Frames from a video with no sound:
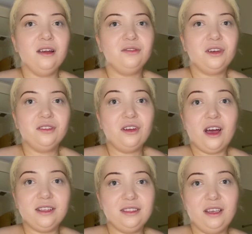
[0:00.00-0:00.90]
they're
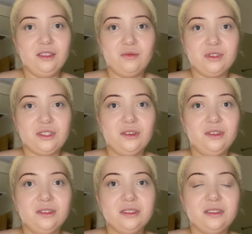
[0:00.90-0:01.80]
not seeing the
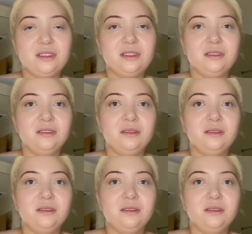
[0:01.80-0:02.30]
results,